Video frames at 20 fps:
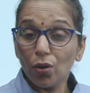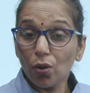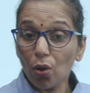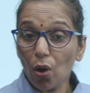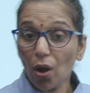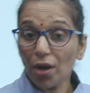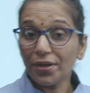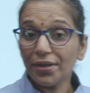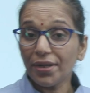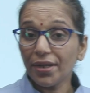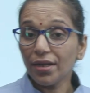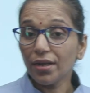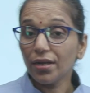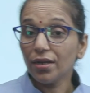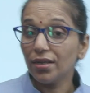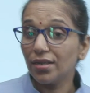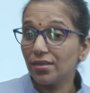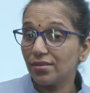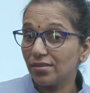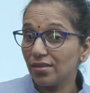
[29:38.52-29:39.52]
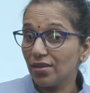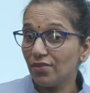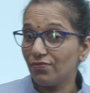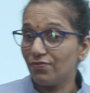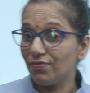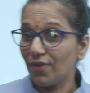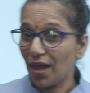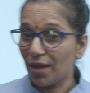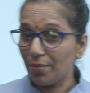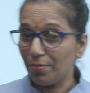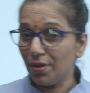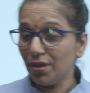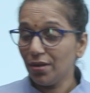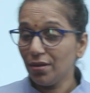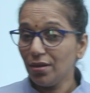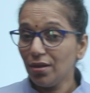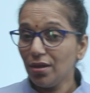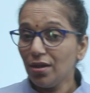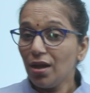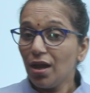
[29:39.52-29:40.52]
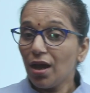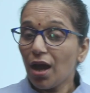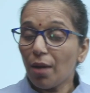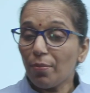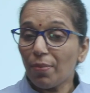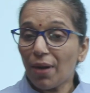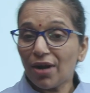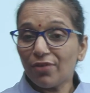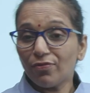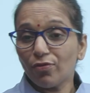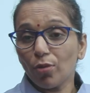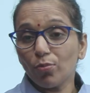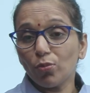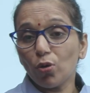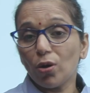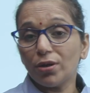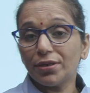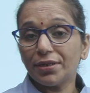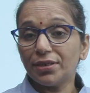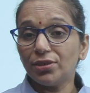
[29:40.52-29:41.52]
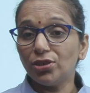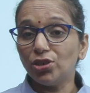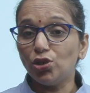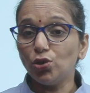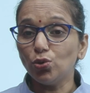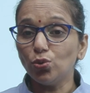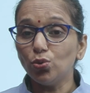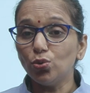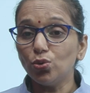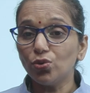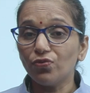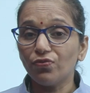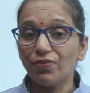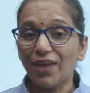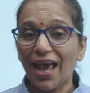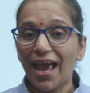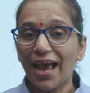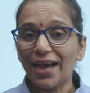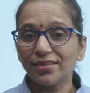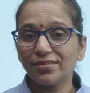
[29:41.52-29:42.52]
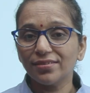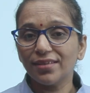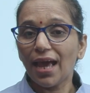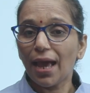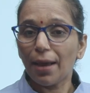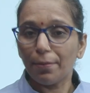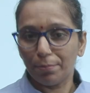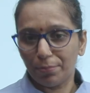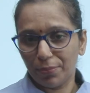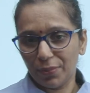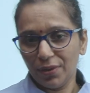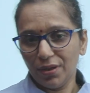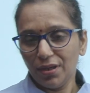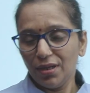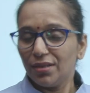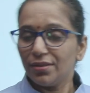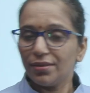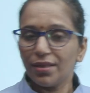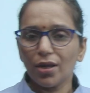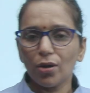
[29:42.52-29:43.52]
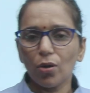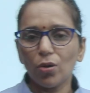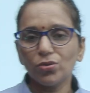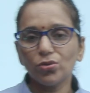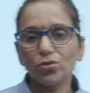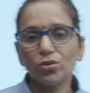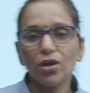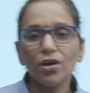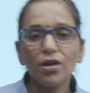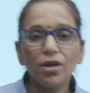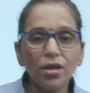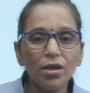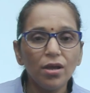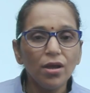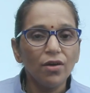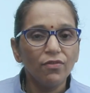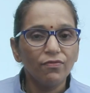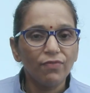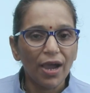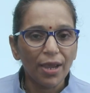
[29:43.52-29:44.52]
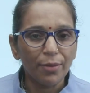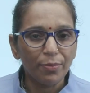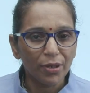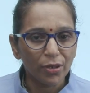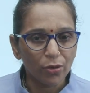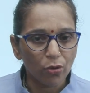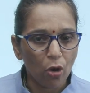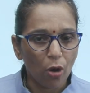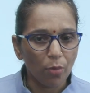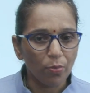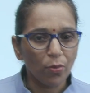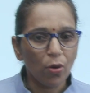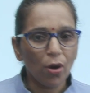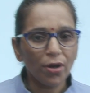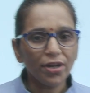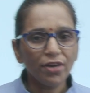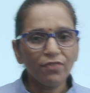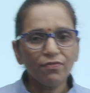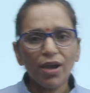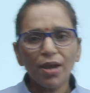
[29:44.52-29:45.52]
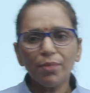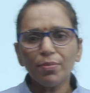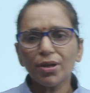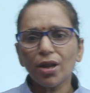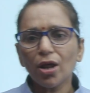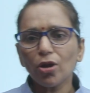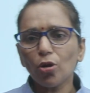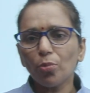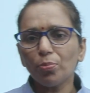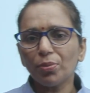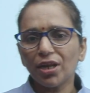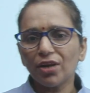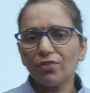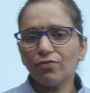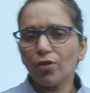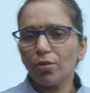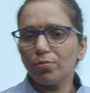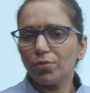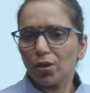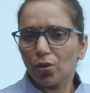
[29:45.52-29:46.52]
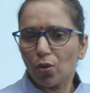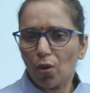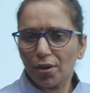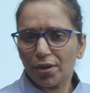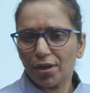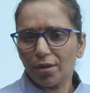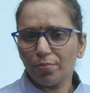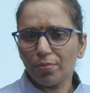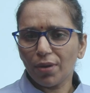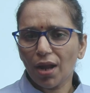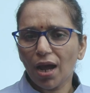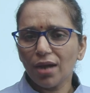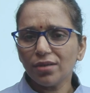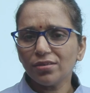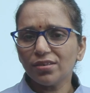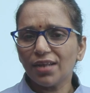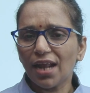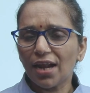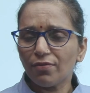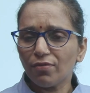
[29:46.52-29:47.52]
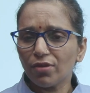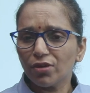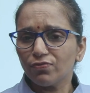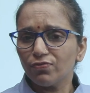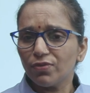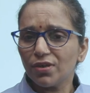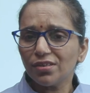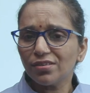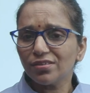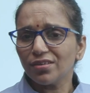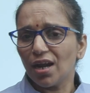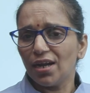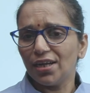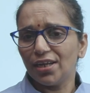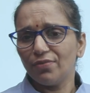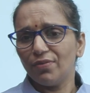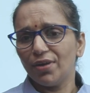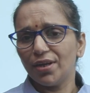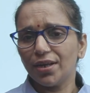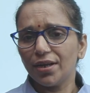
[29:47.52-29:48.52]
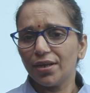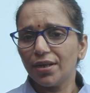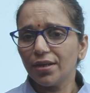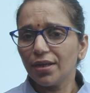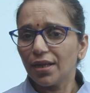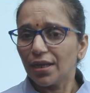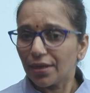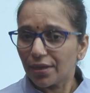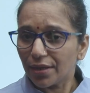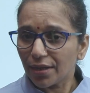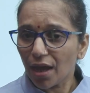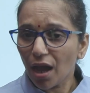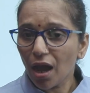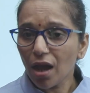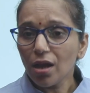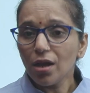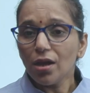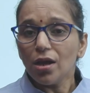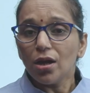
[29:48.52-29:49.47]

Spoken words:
Cotton is a fiber Apart from cotton, jute, flax, hemp. They are also the fiber crop. Cotton fiber are obtained from the cotton plants that was first cultivated in India.